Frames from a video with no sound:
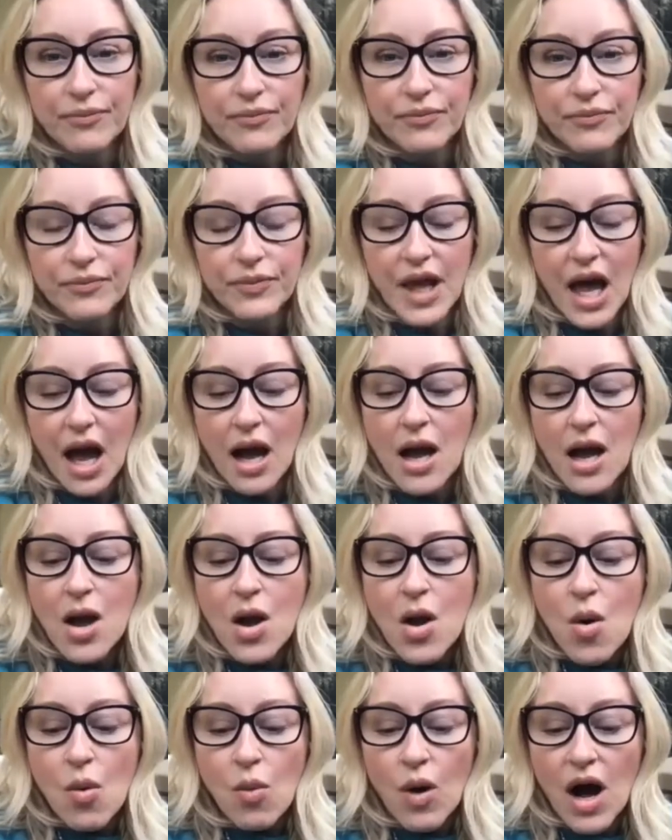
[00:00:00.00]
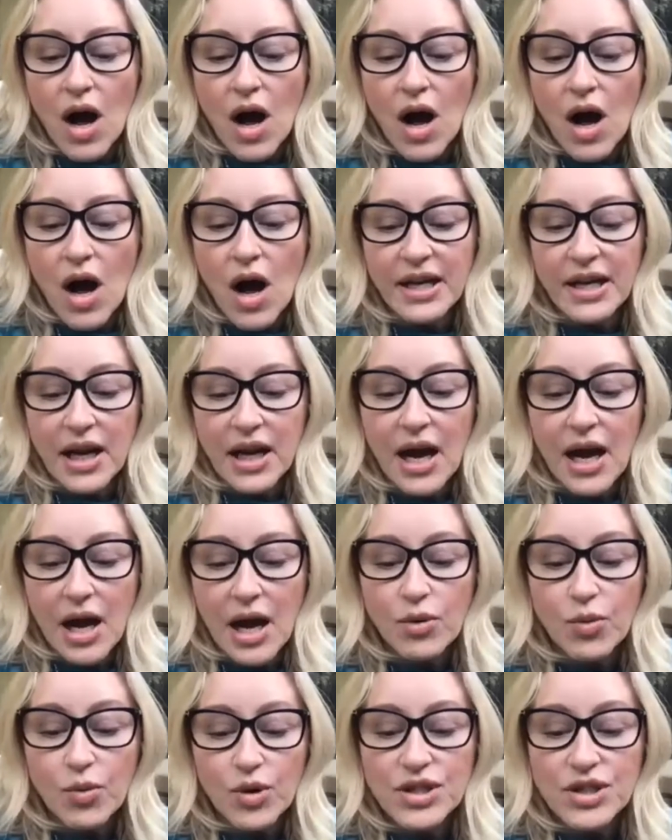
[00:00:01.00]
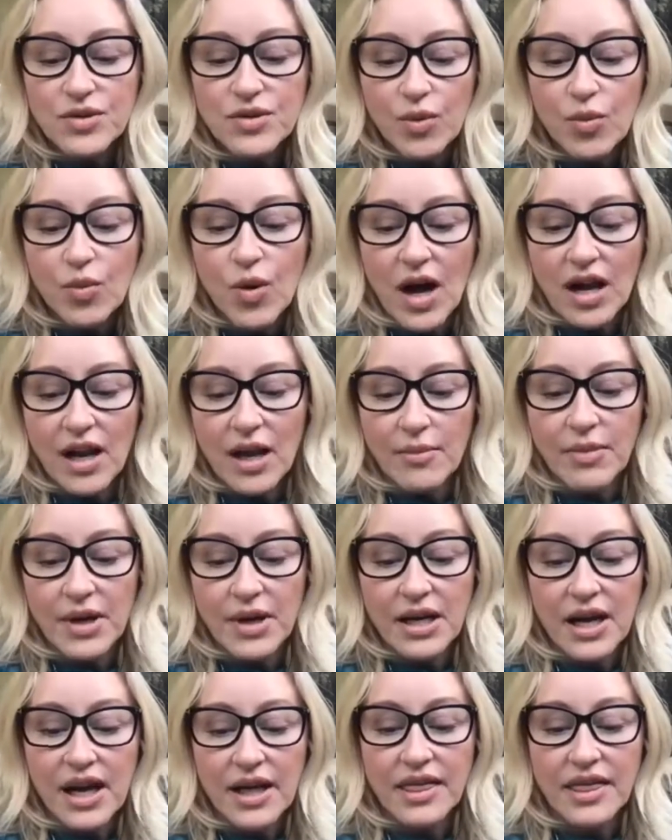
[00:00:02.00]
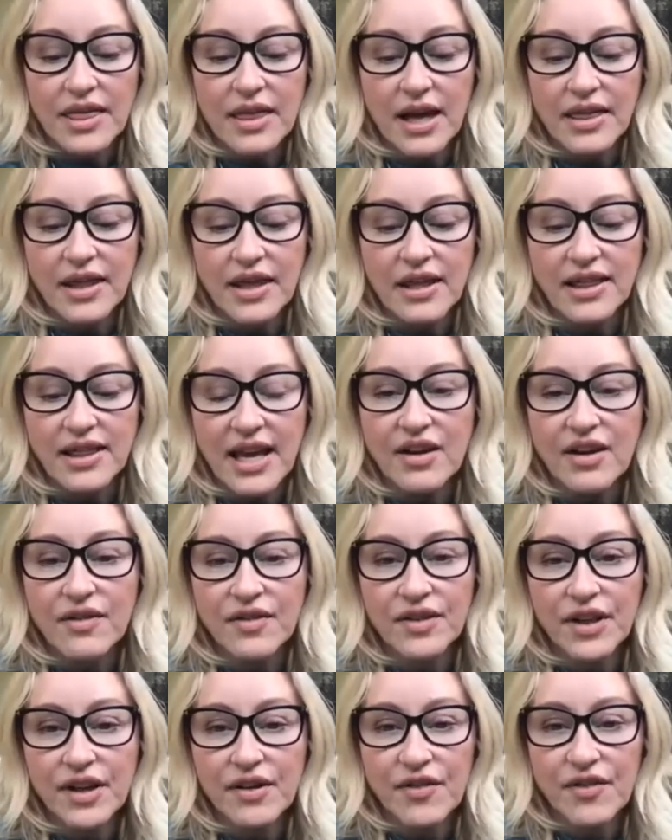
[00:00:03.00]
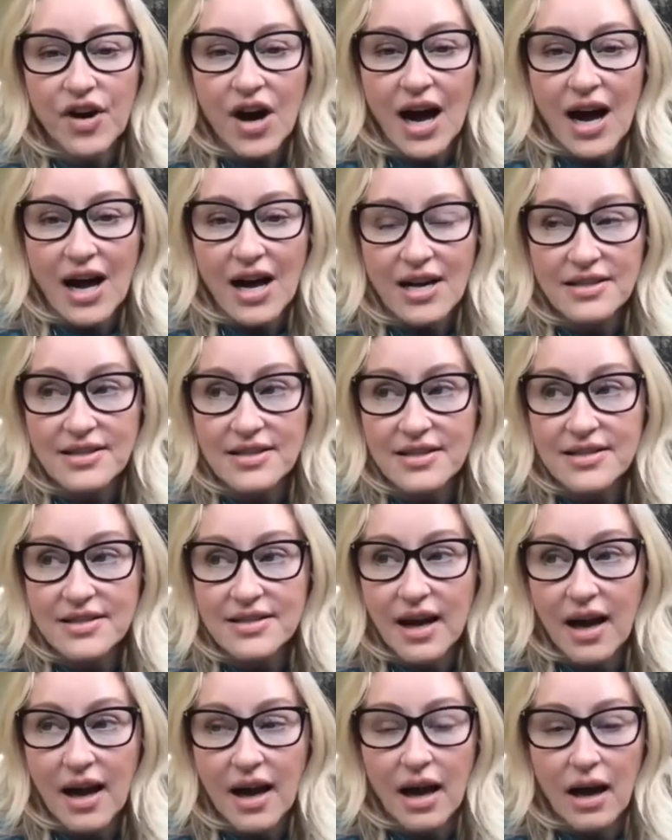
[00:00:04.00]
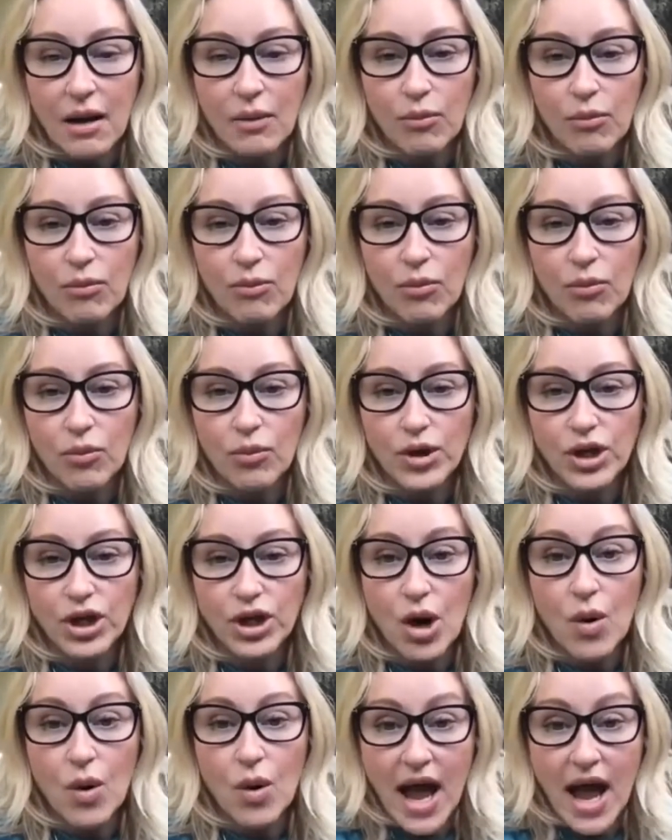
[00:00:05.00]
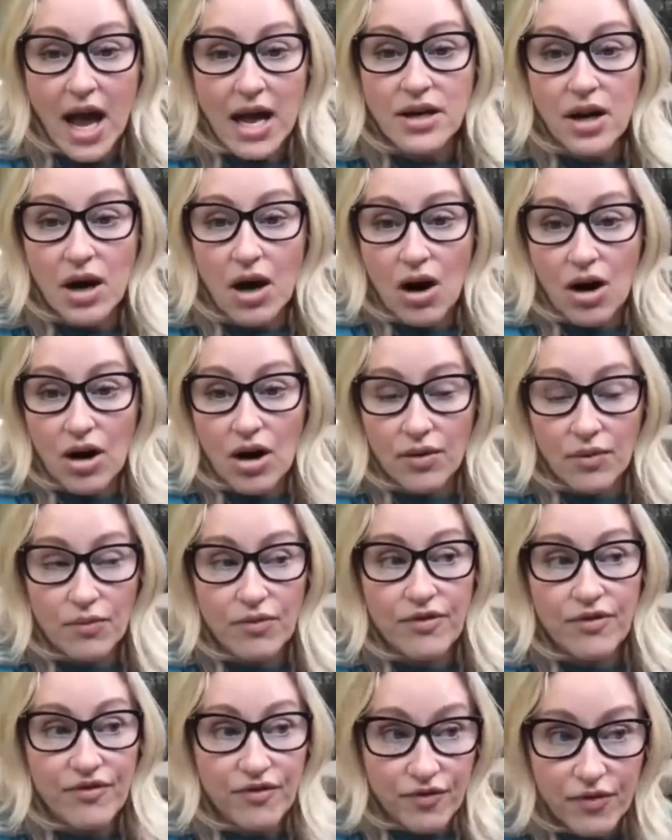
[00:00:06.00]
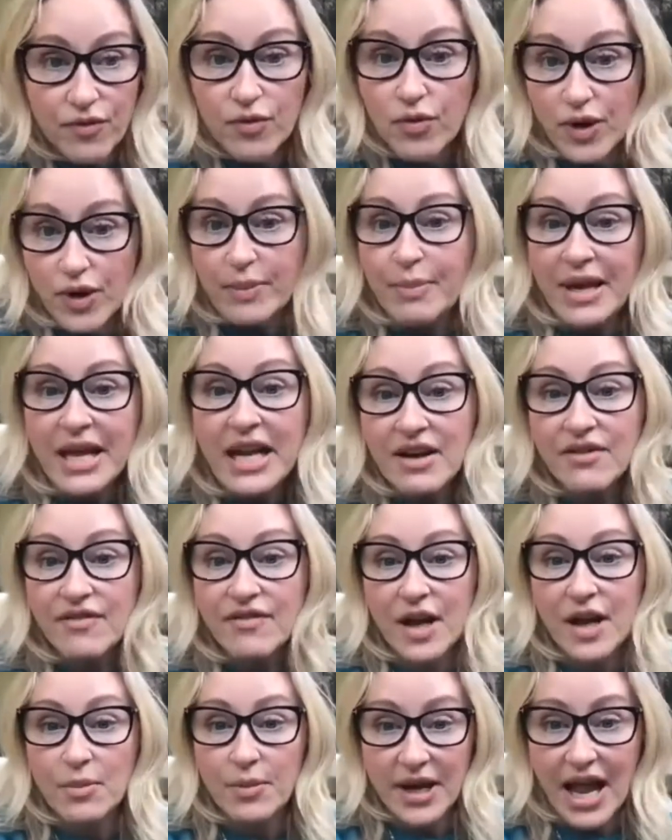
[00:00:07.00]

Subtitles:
Yeah. Well, I mean, we're doing well. I mean, I think thankfully for us, you know, and our immediate family